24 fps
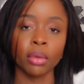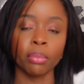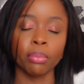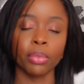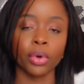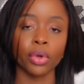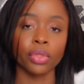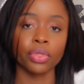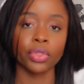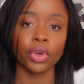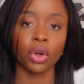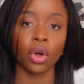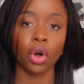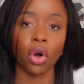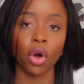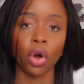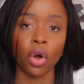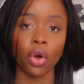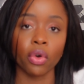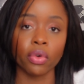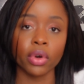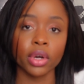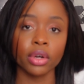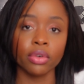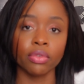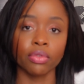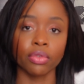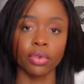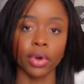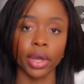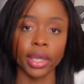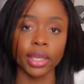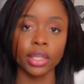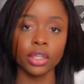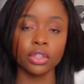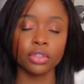But the current
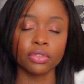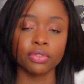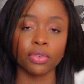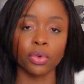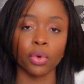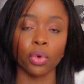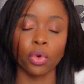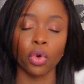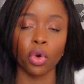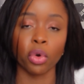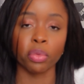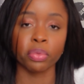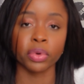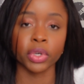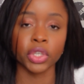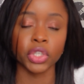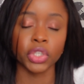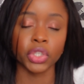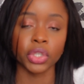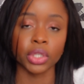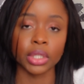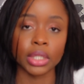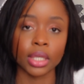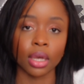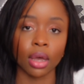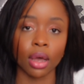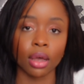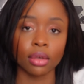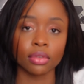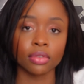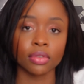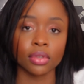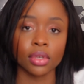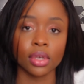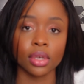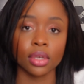range for corporation
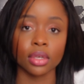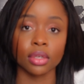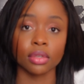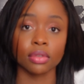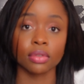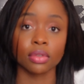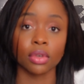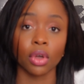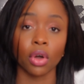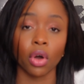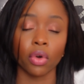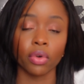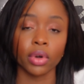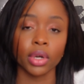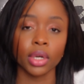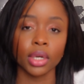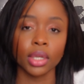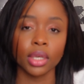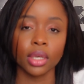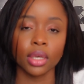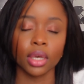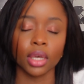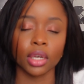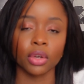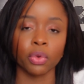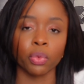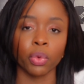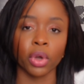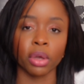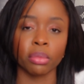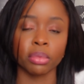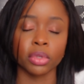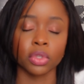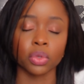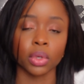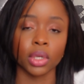tax is currently
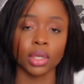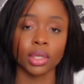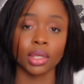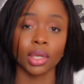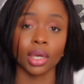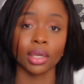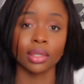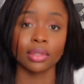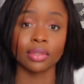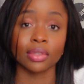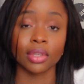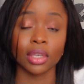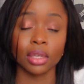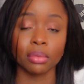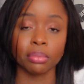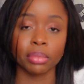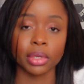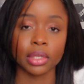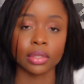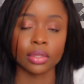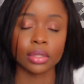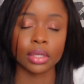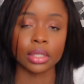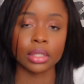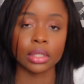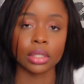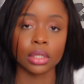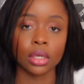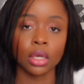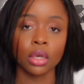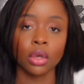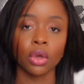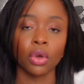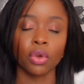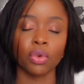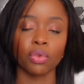anywhere between 19%
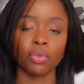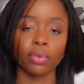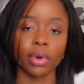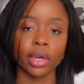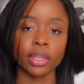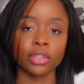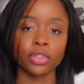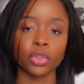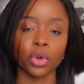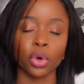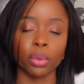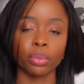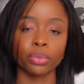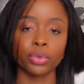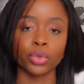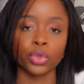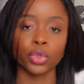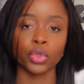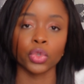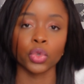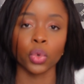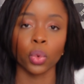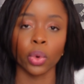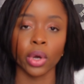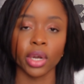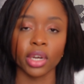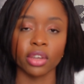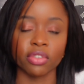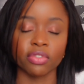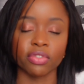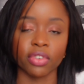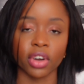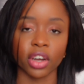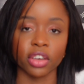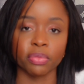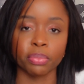right up to
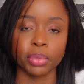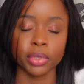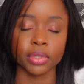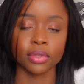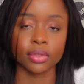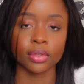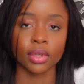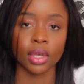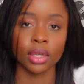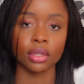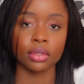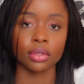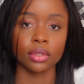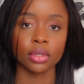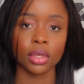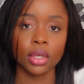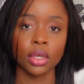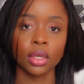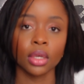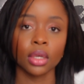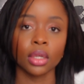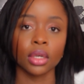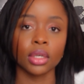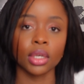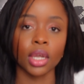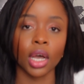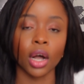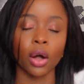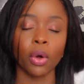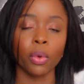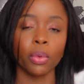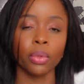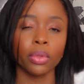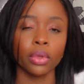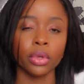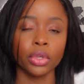25%.
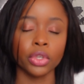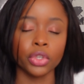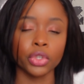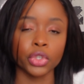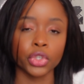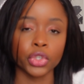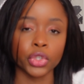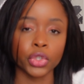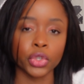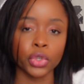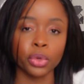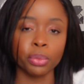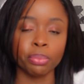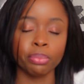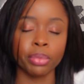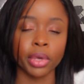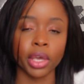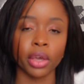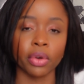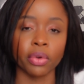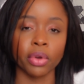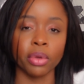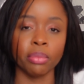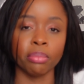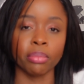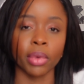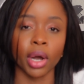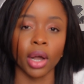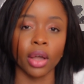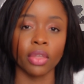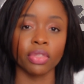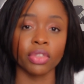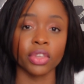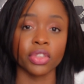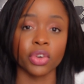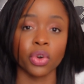Now, you should bear in
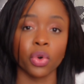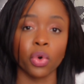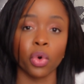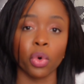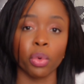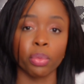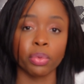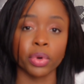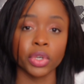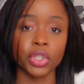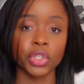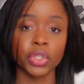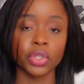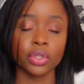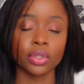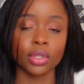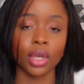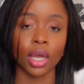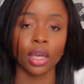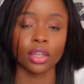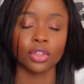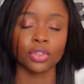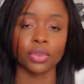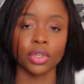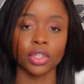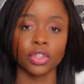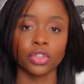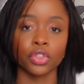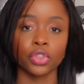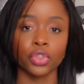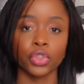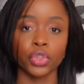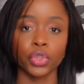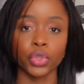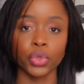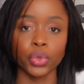mind that the corporation tax
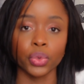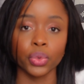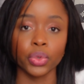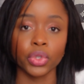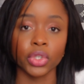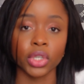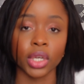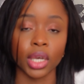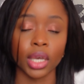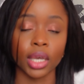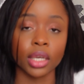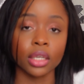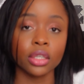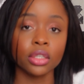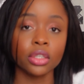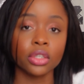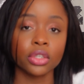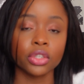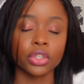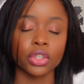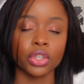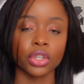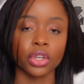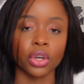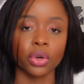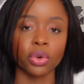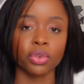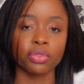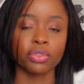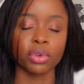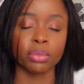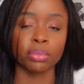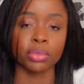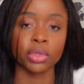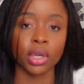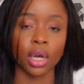rates do change,
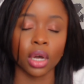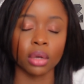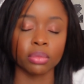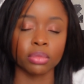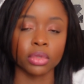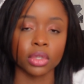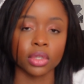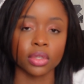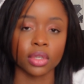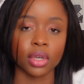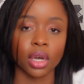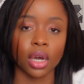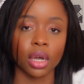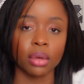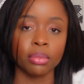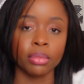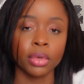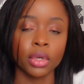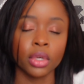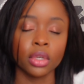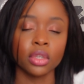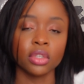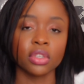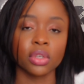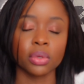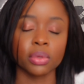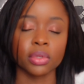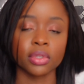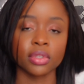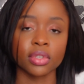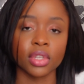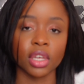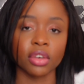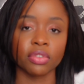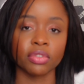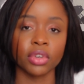from time to time. So
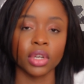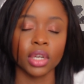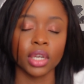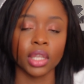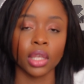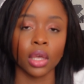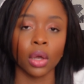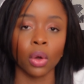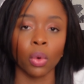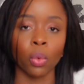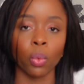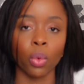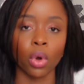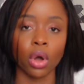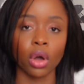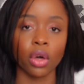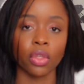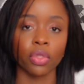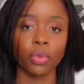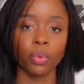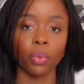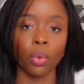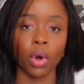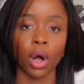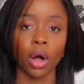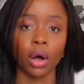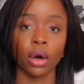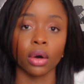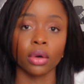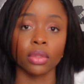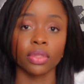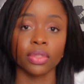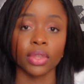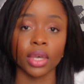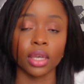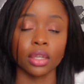it's definitely a
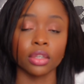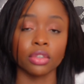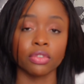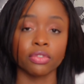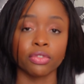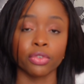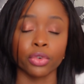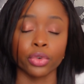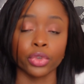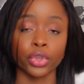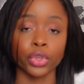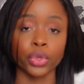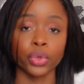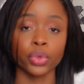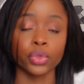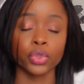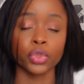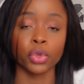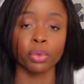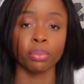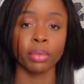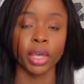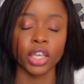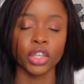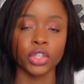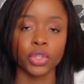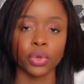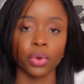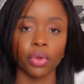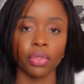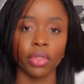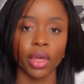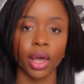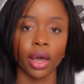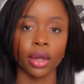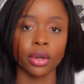worthwhile thing for you to make
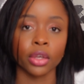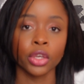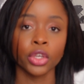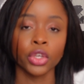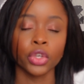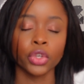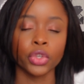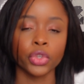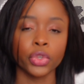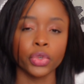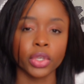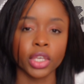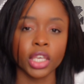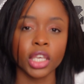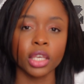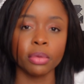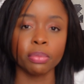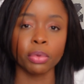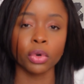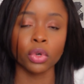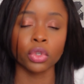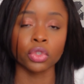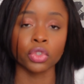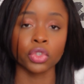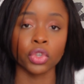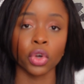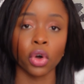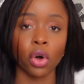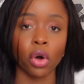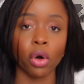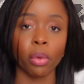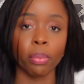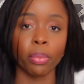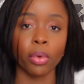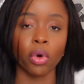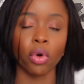sure that you keep on
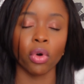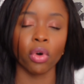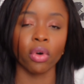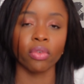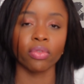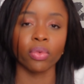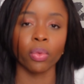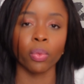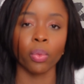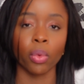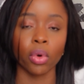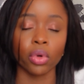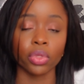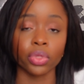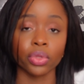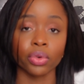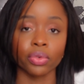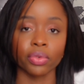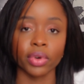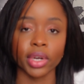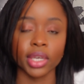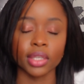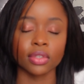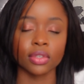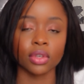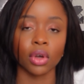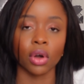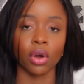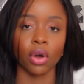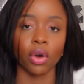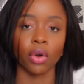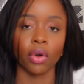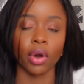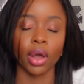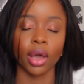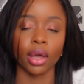top of what the rates
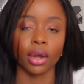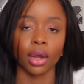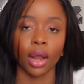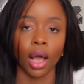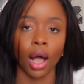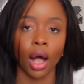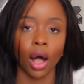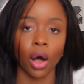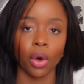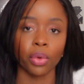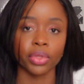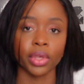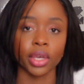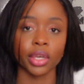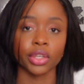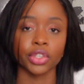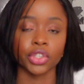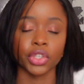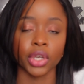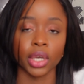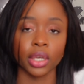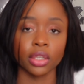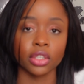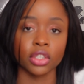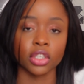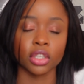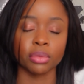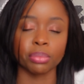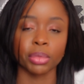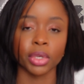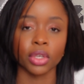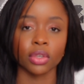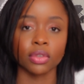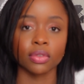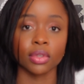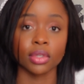are and how they're changing,
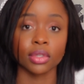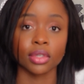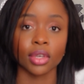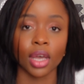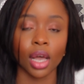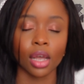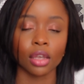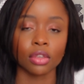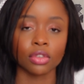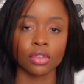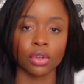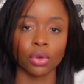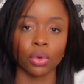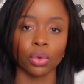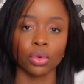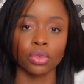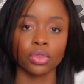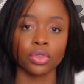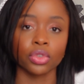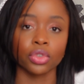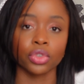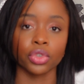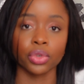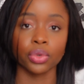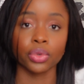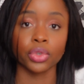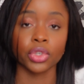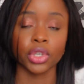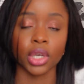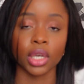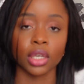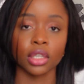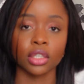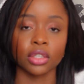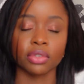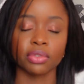because the tax laws do
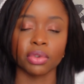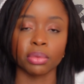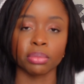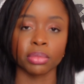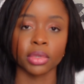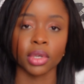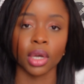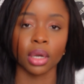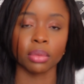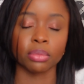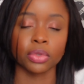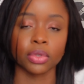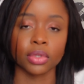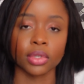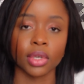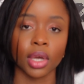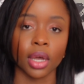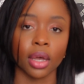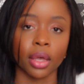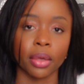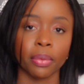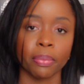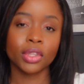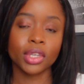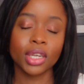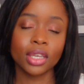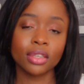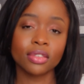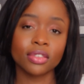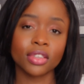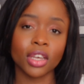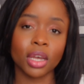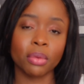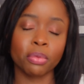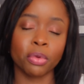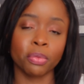change from time to time. The
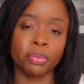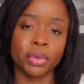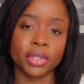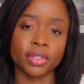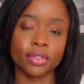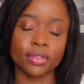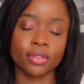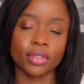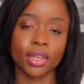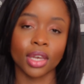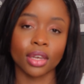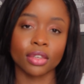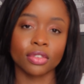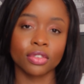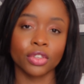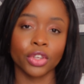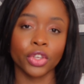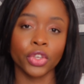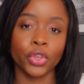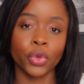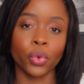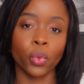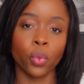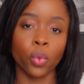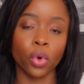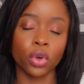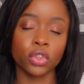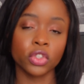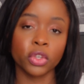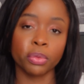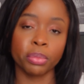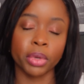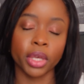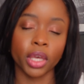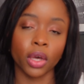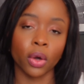next type of business tax that you want
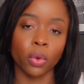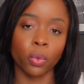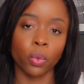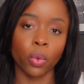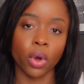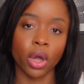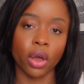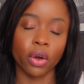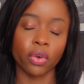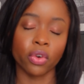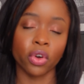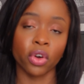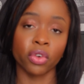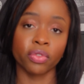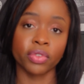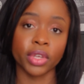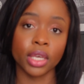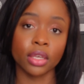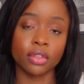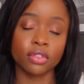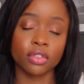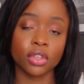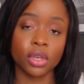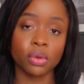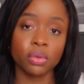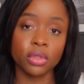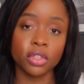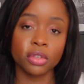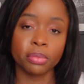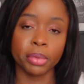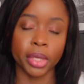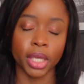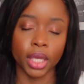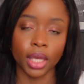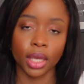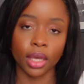to be aware of is going
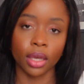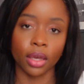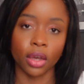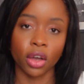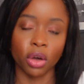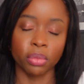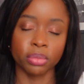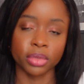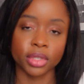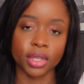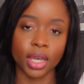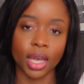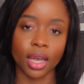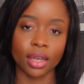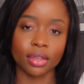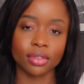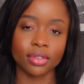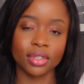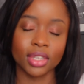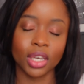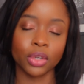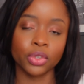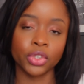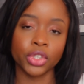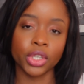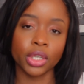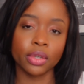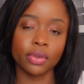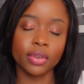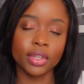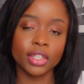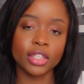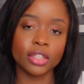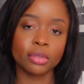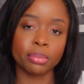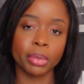to be income tax. Now,
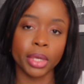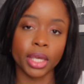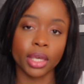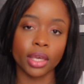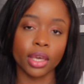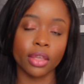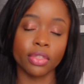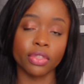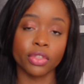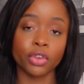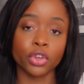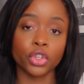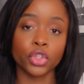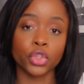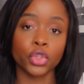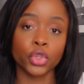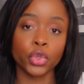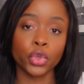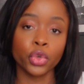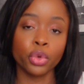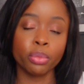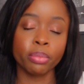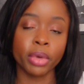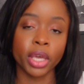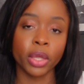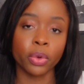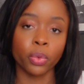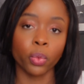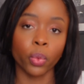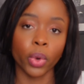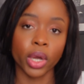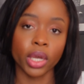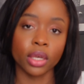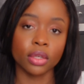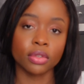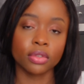generally speaking, there are two
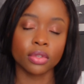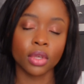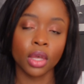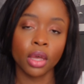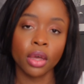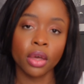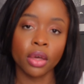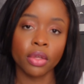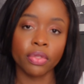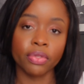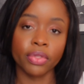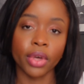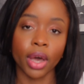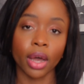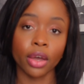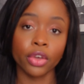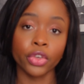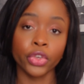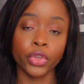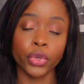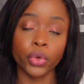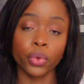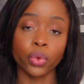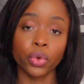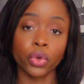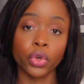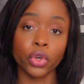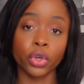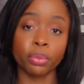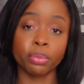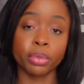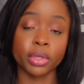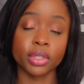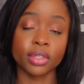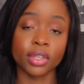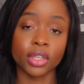main ways that you
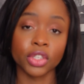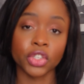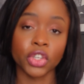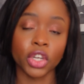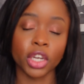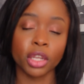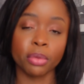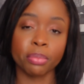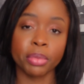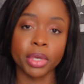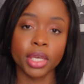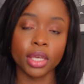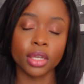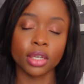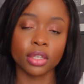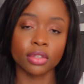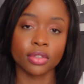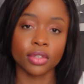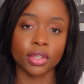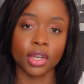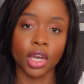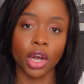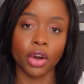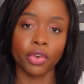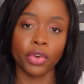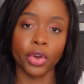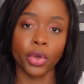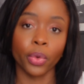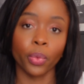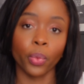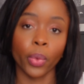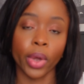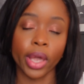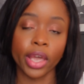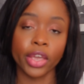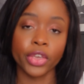could potentially be in a
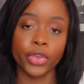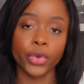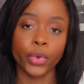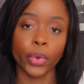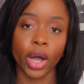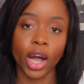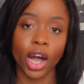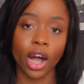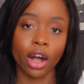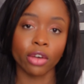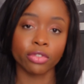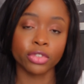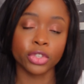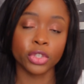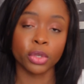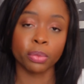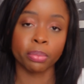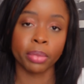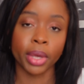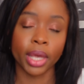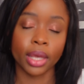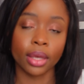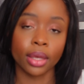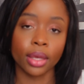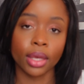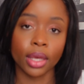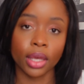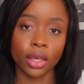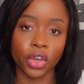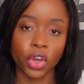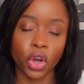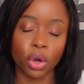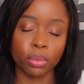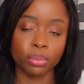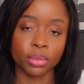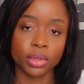scenario where you have to pay
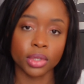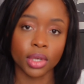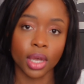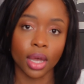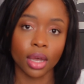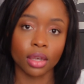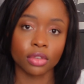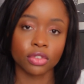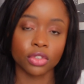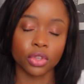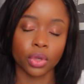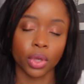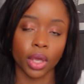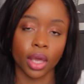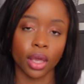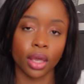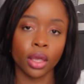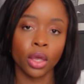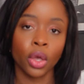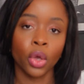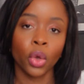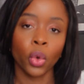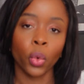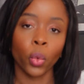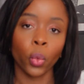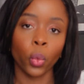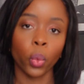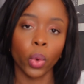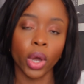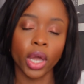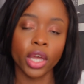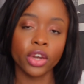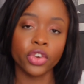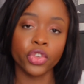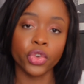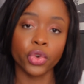income tax, okay,
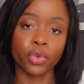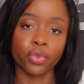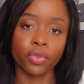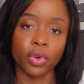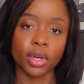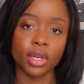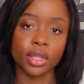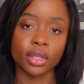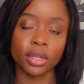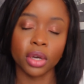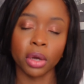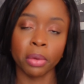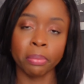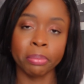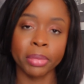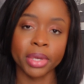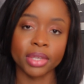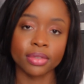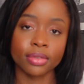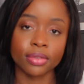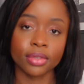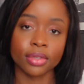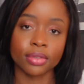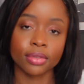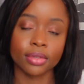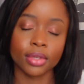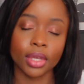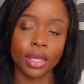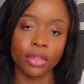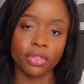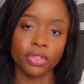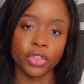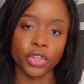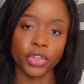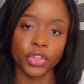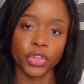when you're running a business
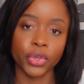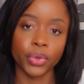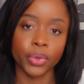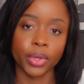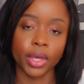in the